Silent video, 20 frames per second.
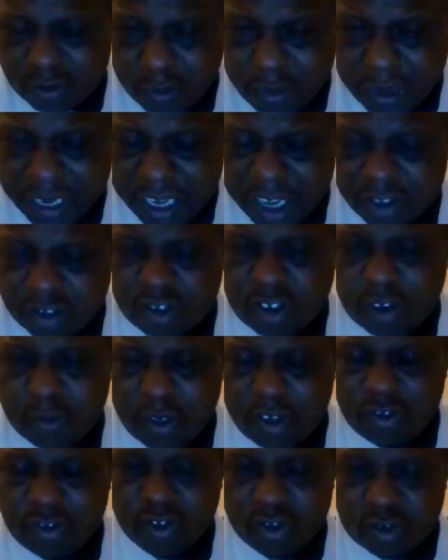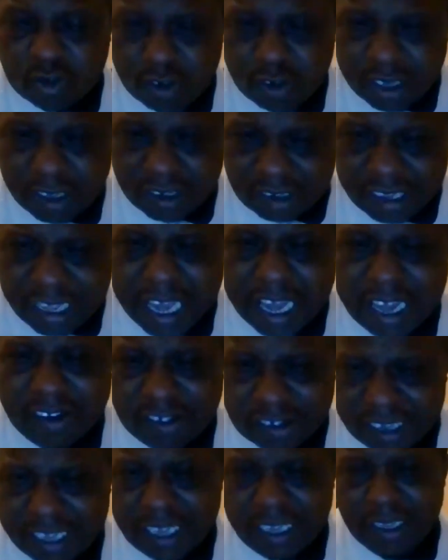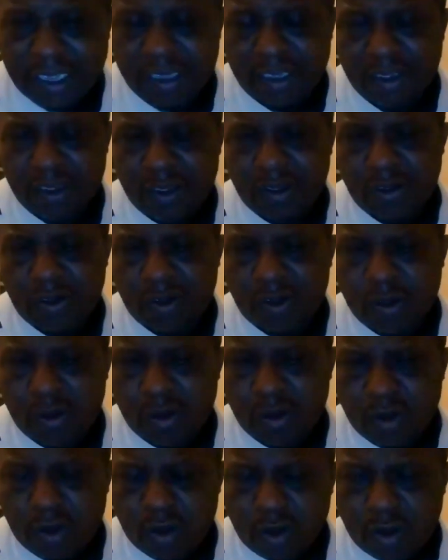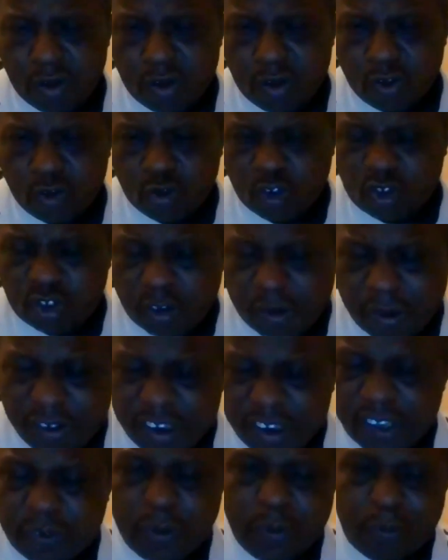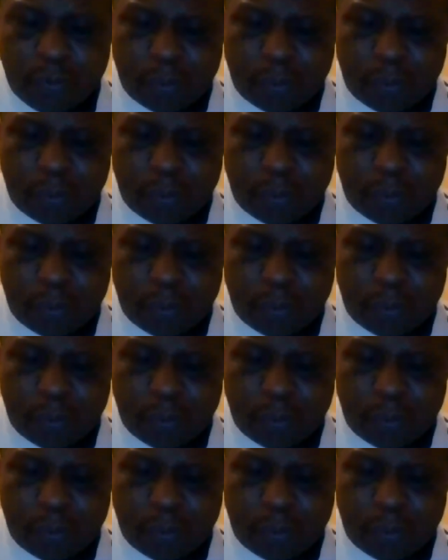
made their submissions to the CRC. So some of these